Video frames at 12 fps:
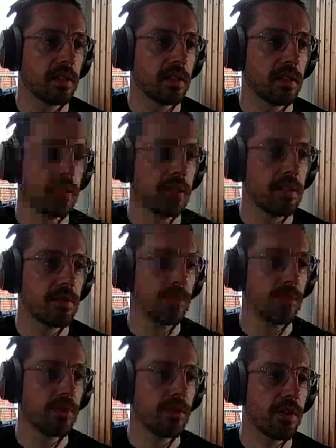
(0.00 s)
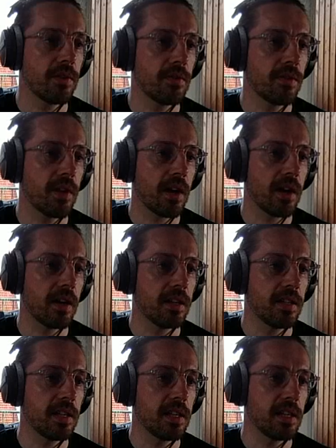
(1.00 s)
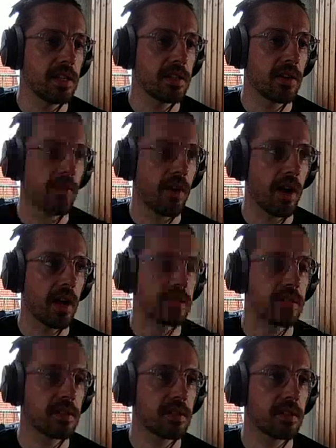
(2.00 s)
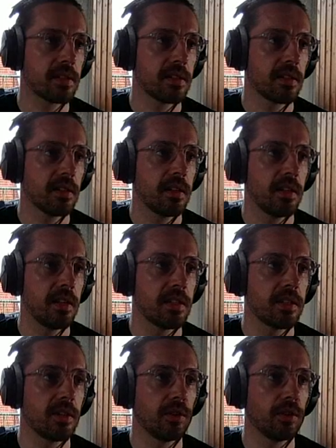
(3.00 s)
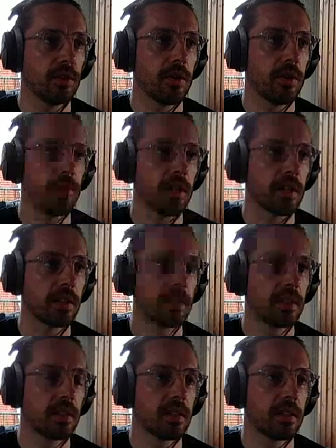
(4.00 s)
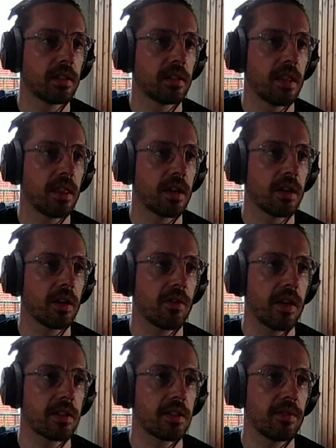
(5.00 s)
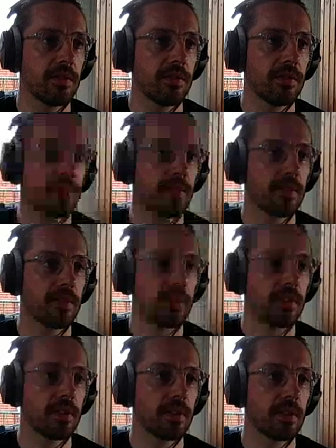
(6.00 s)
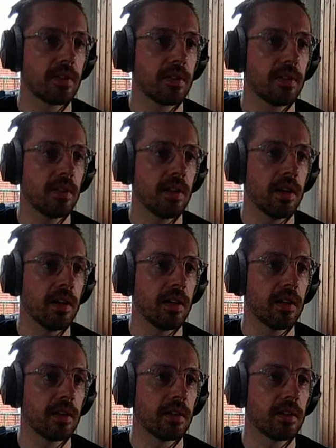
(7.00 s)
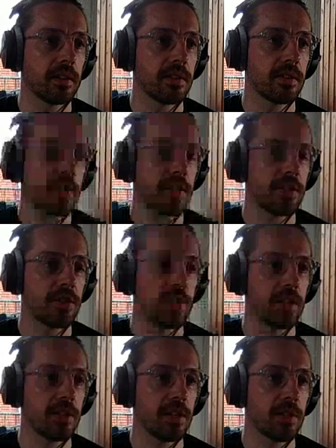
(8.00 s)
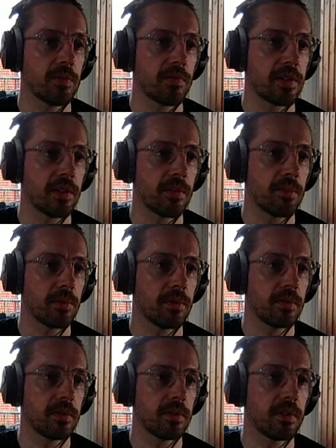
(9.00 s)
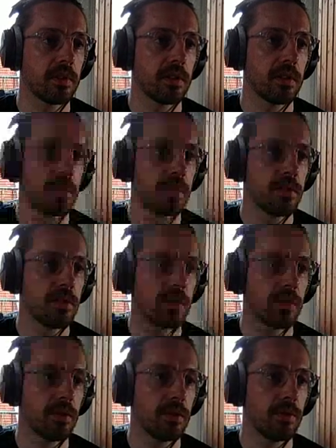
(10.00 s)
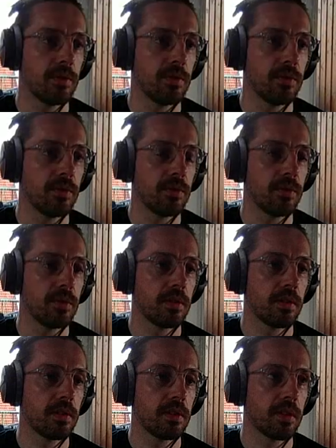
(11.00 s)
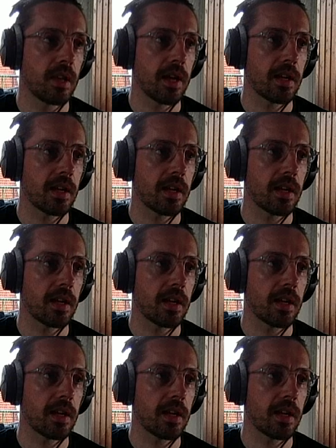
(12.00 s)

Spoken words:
is, although that ID is correct, it is not loading the correct. So let's change this one, for example, to that.